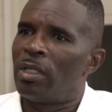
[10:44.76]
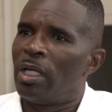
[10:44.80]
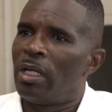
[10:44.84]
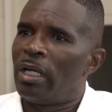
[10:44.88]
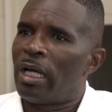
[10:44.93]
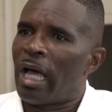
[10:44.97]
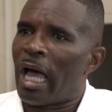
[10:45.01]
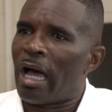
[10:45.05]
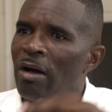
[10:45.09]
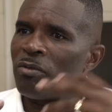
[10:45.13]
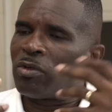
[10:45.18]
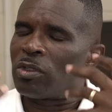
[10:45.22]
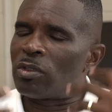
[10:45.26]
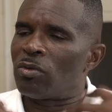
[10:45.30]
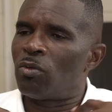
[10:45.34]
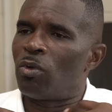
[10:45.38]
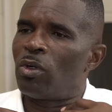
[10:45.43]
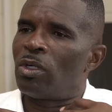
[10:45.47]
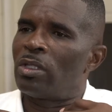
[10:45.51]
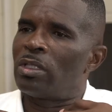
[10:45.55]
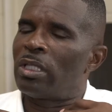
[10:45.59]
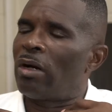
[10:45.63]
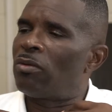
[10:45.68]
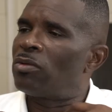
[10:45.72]
I was
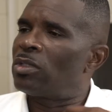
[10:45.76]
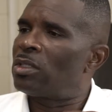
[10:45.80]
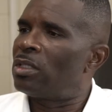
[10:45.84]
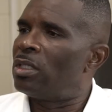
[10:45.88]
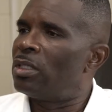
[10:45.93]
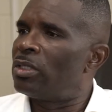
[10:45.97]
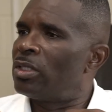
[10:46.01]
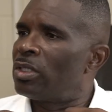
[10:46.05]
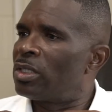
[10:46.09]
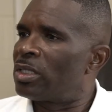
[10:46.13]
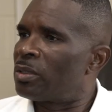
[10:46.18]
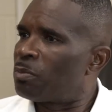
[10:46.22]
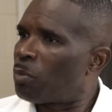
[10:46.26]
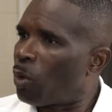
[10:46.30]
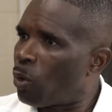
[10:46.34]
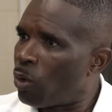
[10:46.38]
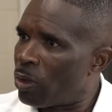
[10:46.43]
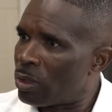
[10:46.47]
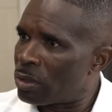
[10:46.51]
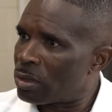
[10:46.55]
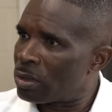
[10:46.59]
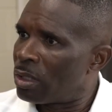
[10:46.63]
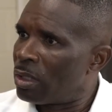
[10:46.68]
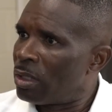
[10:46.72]
one that was into
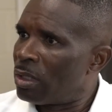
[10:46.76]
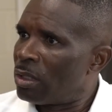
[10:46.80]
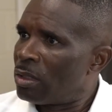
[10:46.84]
sports.